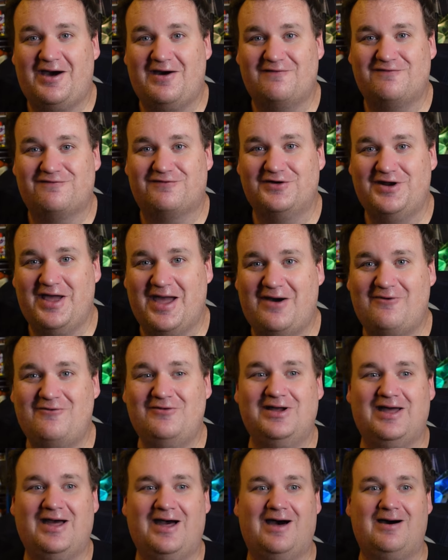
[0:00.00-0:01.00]
for
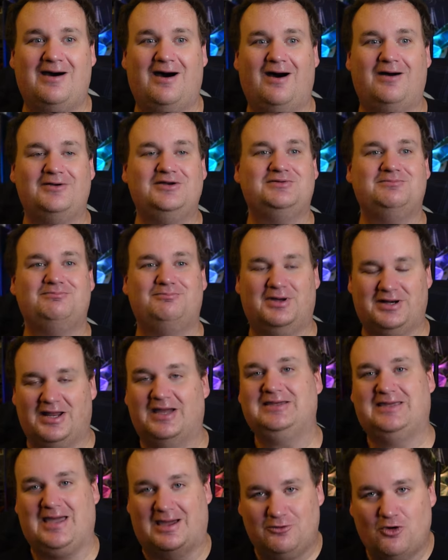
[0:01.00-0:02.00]
now.
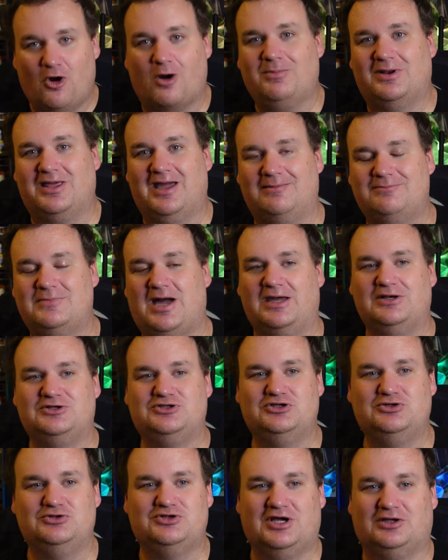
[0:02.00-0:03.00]
Yeah, normally I
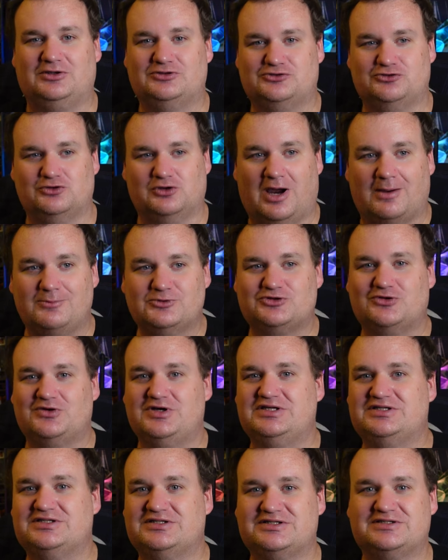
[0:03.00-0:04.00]
do tell true crime
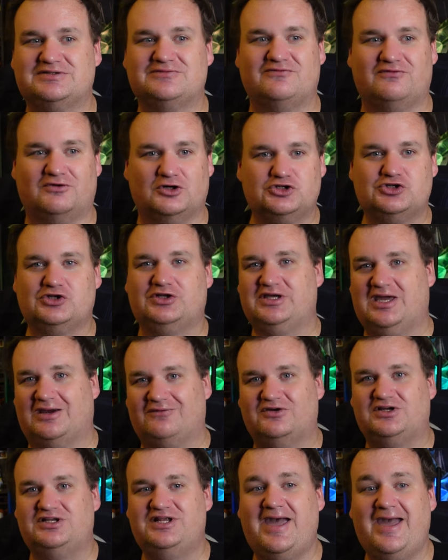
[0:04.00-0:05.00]
stories virtually
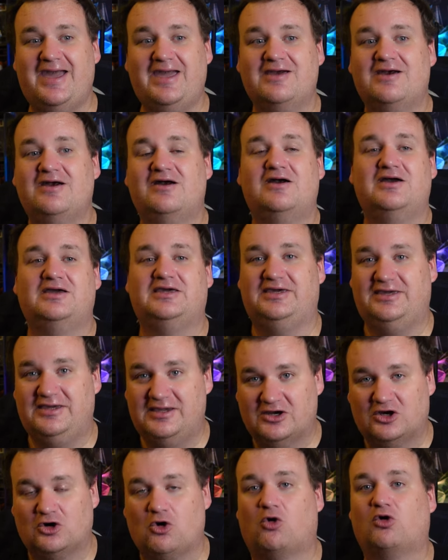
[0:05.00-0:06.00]
every day
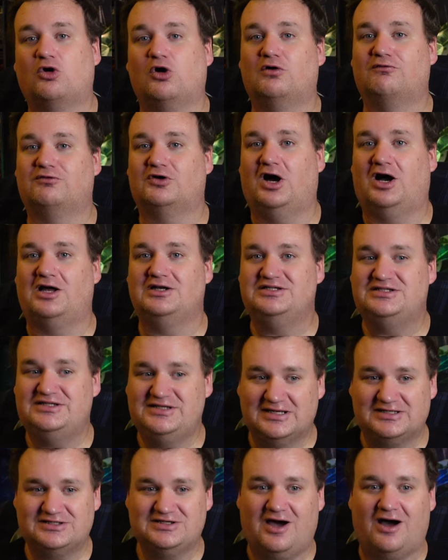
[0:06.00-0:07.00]
here or over on
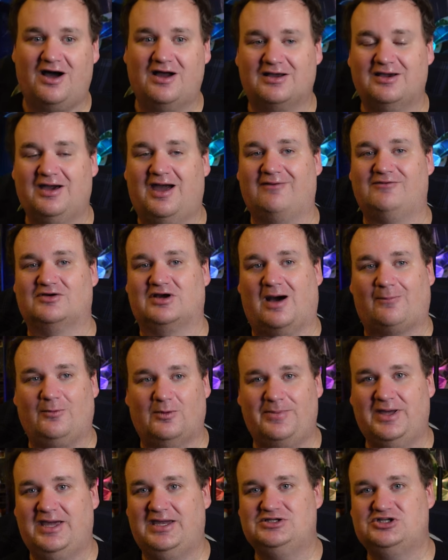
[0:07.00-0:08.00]
TikTok. I have a couple
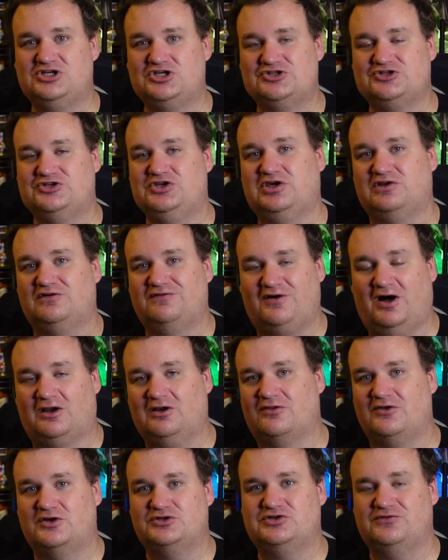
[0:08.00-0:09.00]
pages, so you can
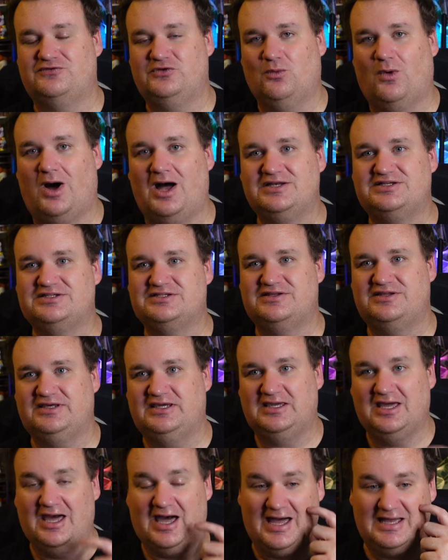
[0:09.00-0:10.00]
follow those if you want.
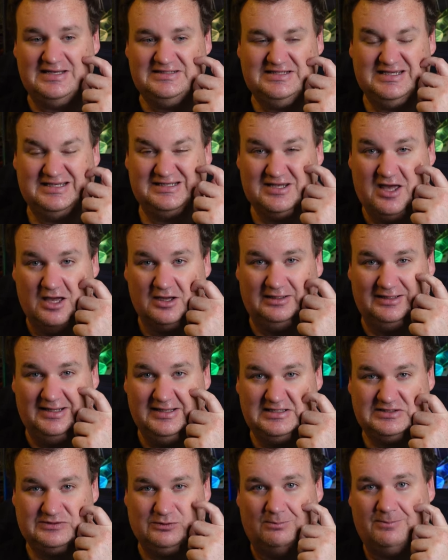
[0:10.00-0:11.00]
The TikTok
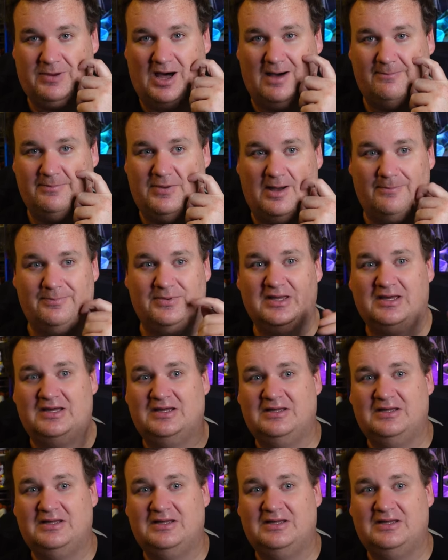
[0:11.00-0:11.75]
links will pop up